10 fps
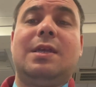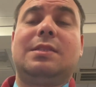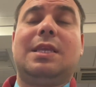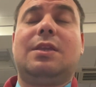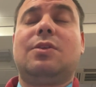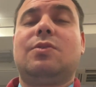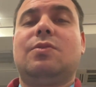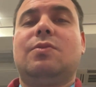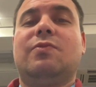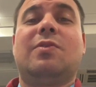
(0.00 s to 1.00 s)
Thank
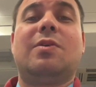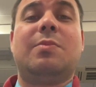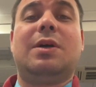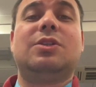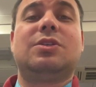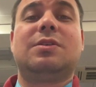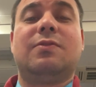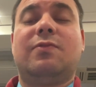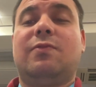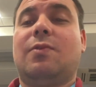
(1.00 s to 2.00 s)
you very much
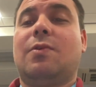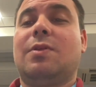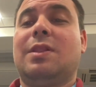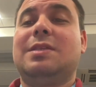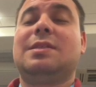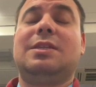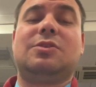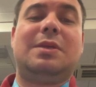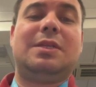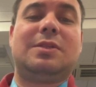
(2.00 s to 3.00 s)
for listening
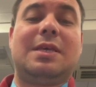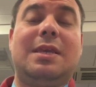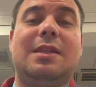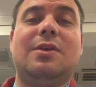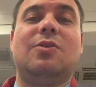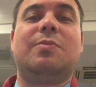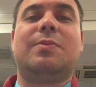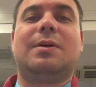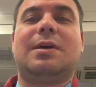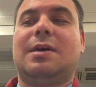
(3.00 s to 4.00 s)
to me today, and I hope
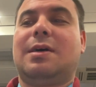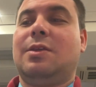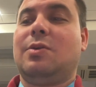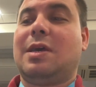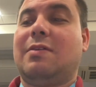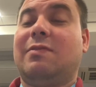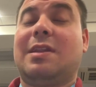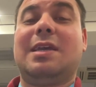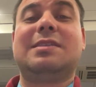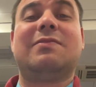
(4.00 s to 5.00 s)
you have a
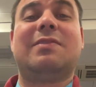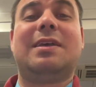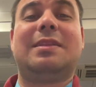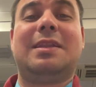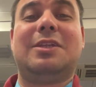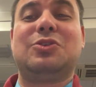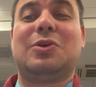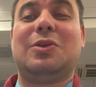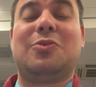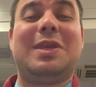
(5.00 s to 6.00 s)
nice event and
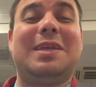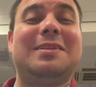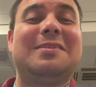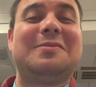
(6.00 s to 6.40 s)
enjoy your weekend.